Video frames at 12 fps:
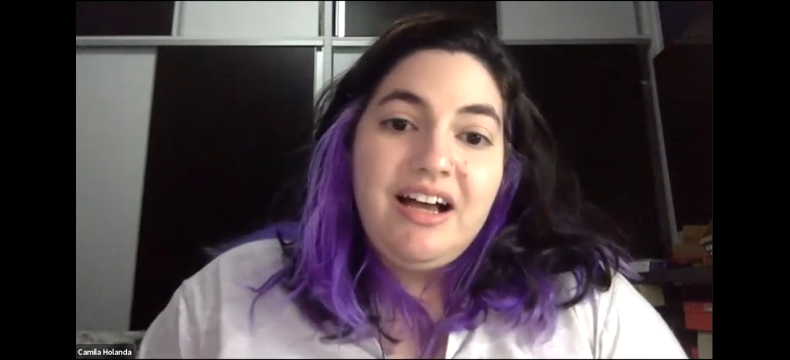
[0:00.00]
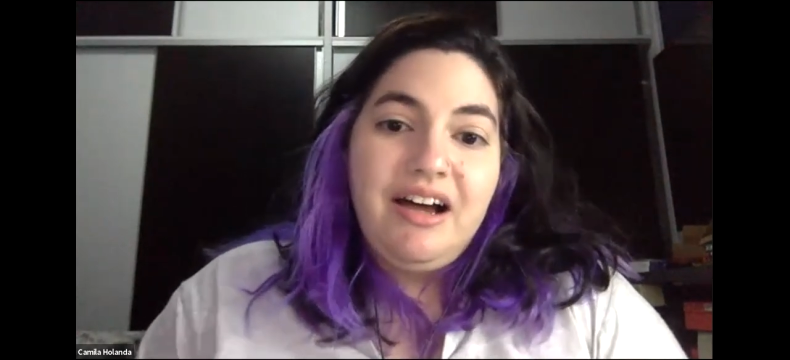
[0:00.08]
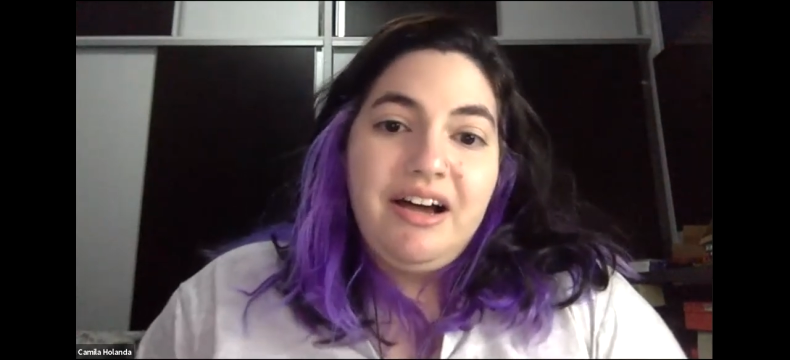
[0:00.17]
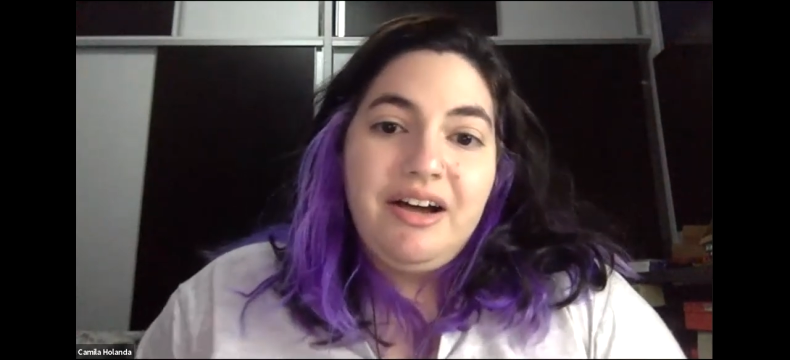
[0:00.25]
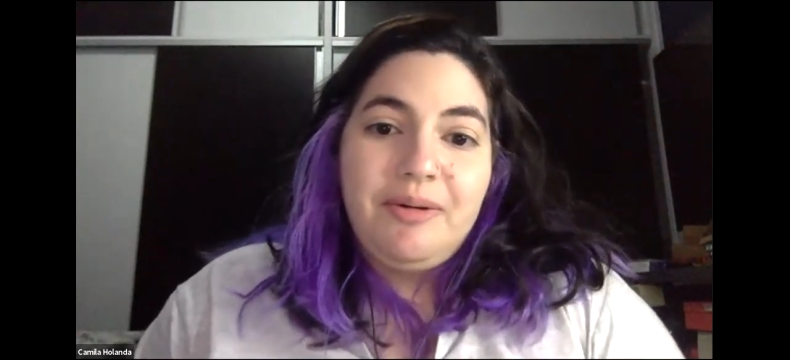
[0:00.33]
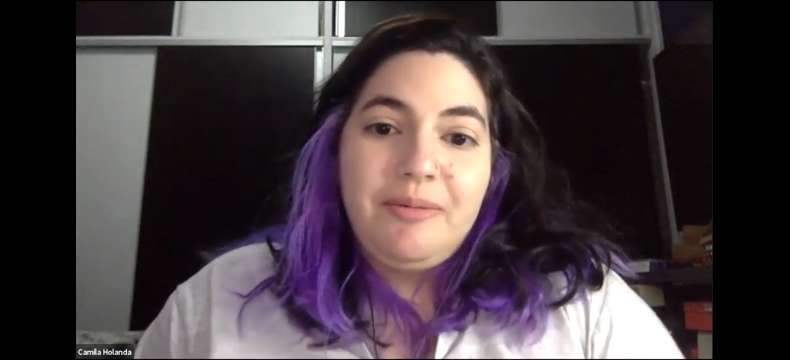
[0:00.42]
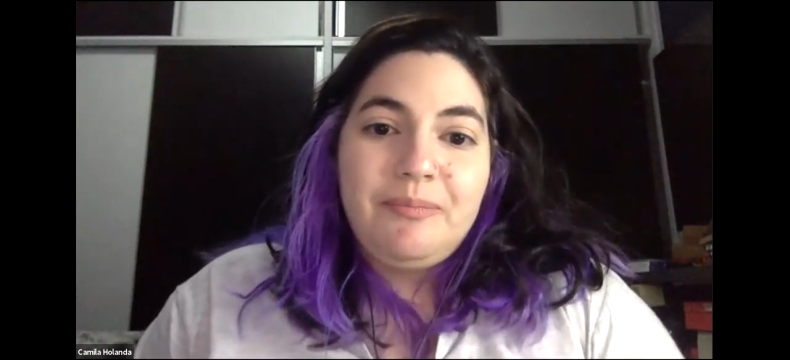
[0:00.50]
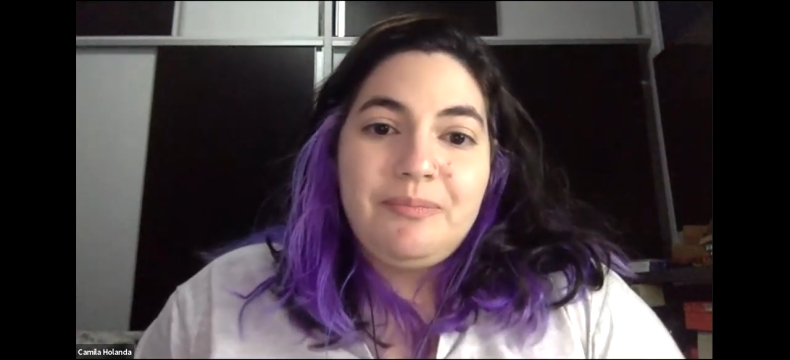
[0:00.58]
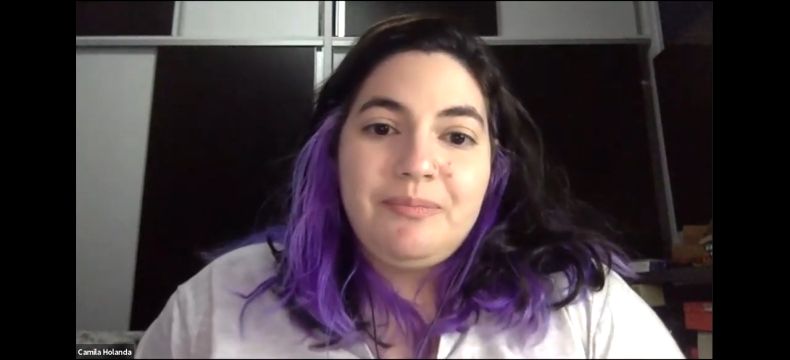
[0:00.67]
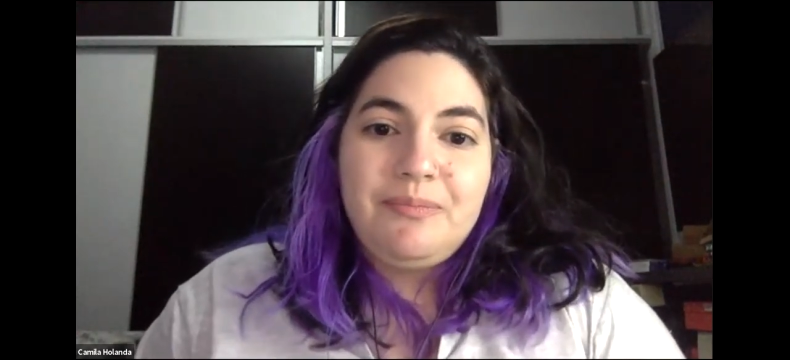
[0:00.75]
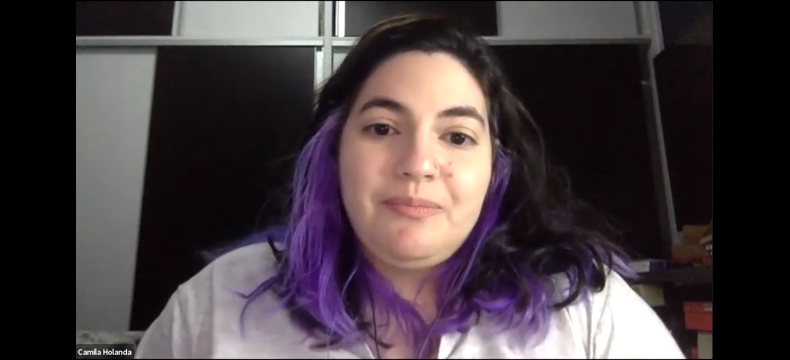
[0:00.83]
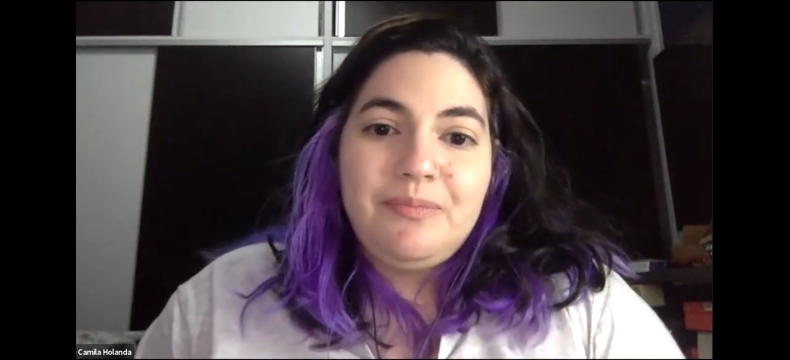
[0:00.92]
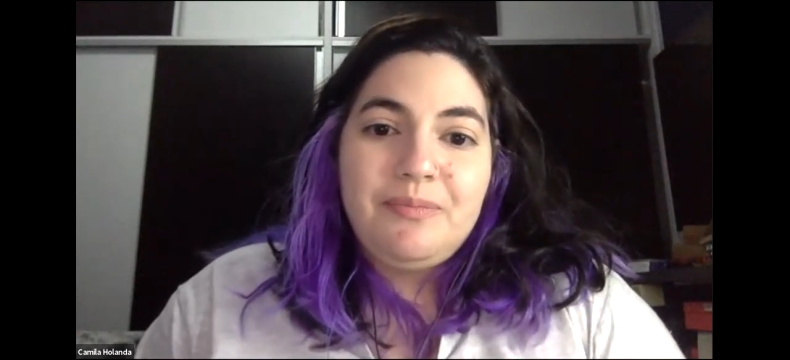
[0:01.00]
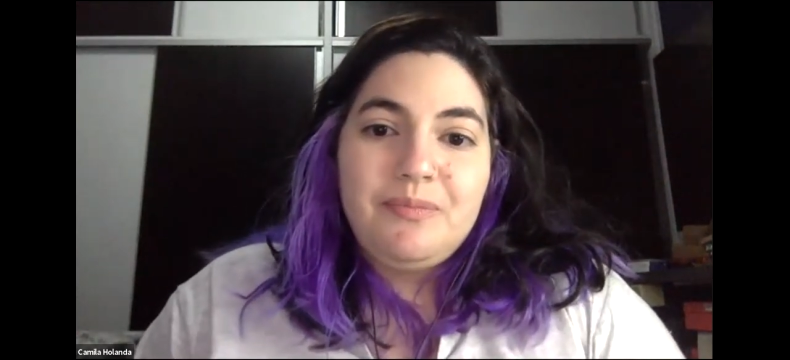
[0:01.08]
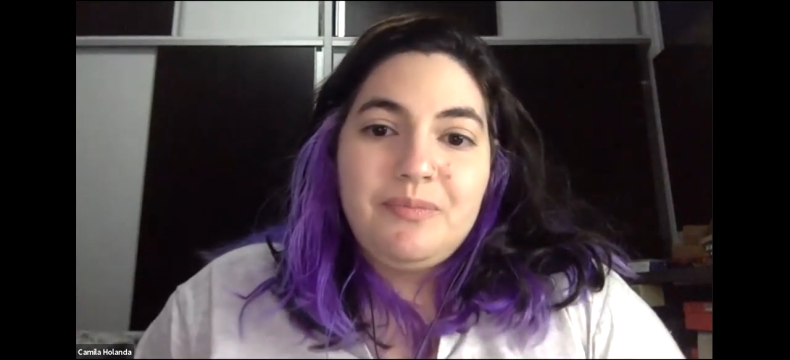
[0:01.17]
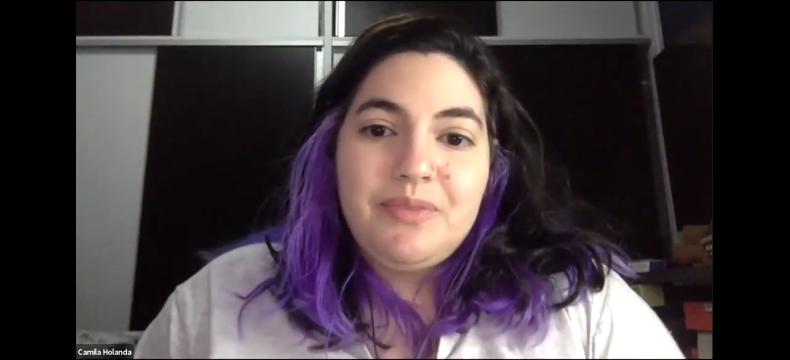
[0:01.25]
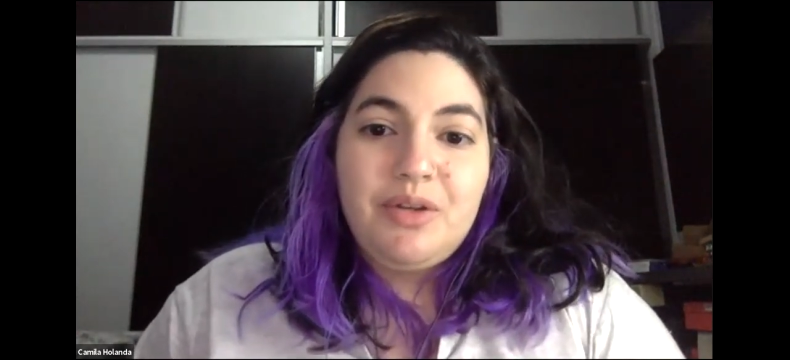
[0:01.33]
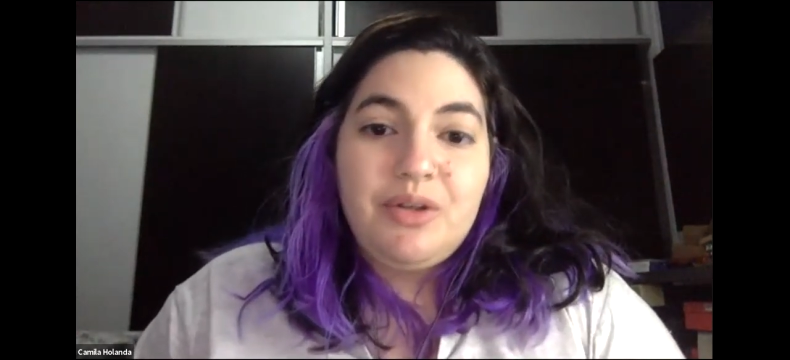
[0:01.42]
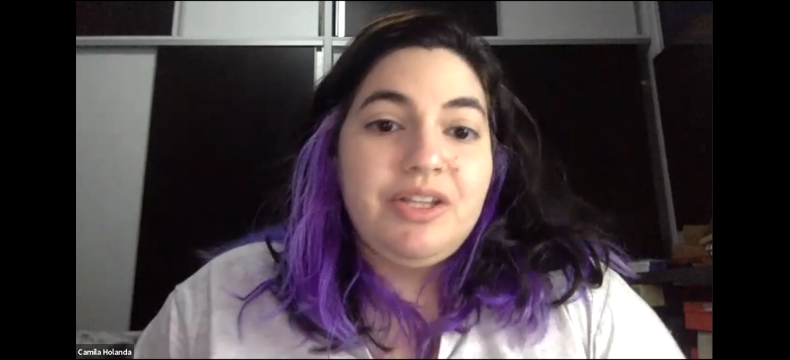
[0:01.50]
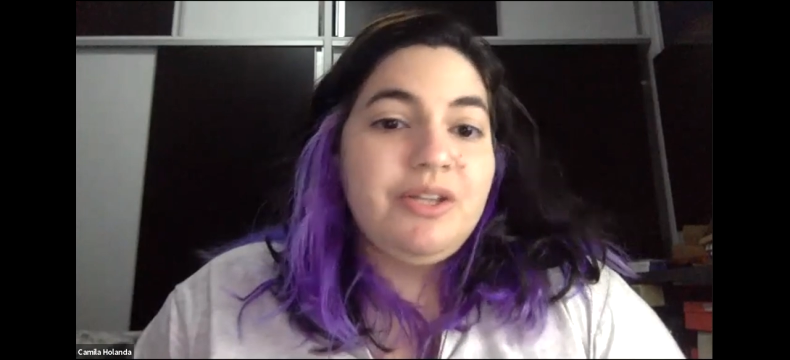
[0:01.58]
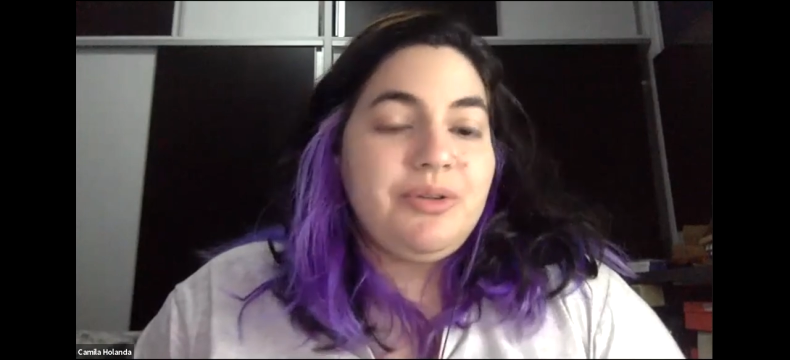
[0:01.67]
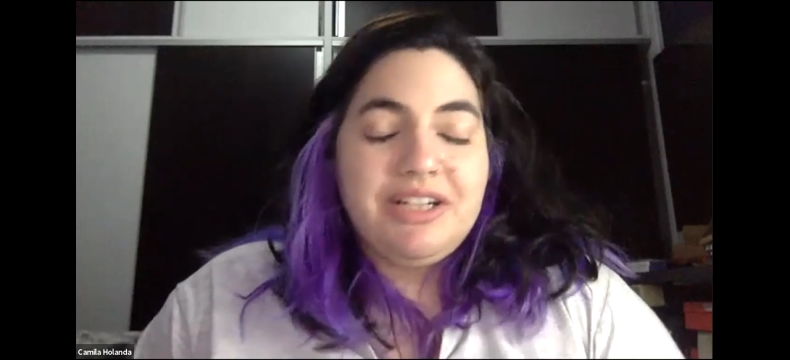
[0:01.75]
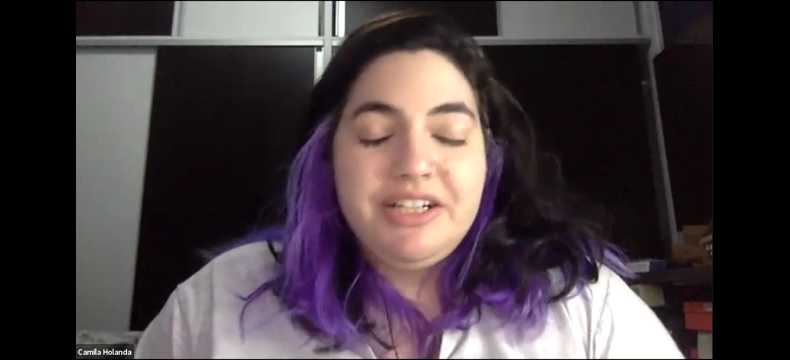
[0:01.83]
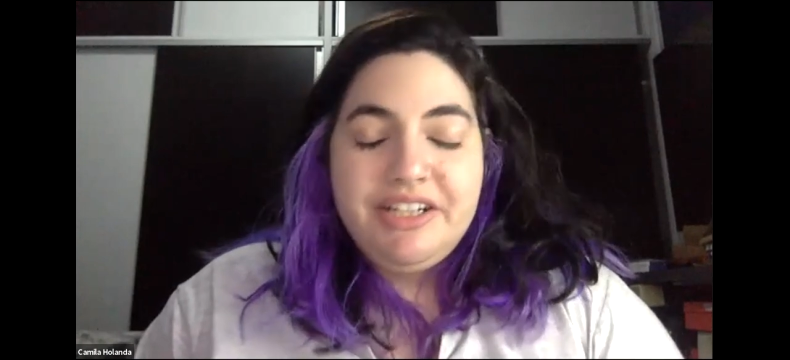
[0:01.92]
Um, you
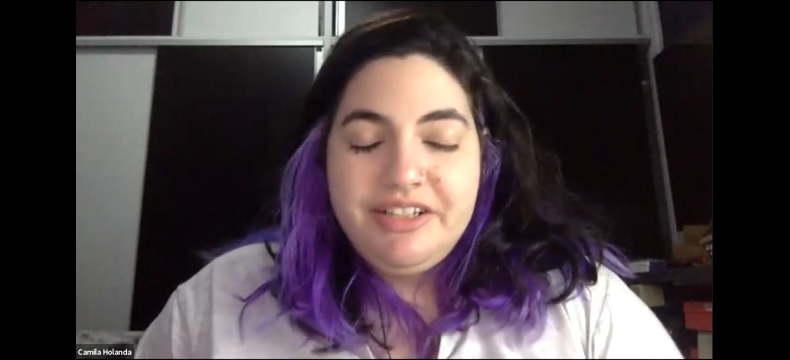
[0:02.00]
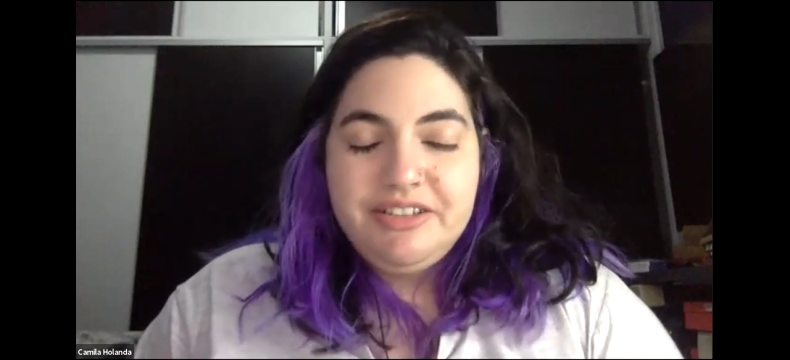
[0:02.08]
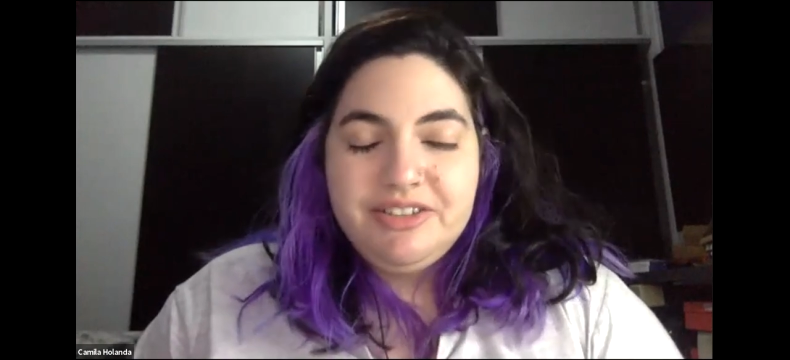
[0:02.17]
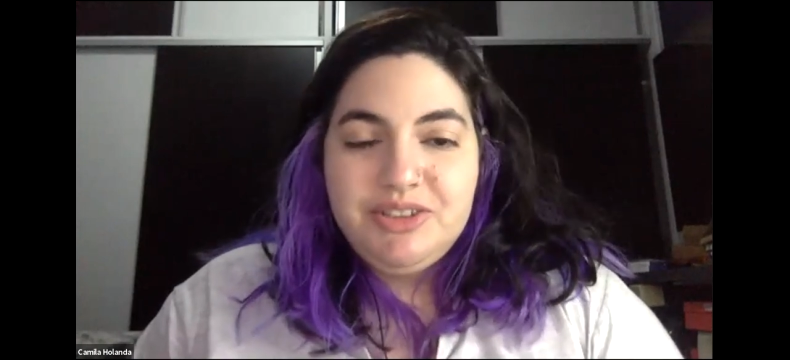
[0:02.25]
are here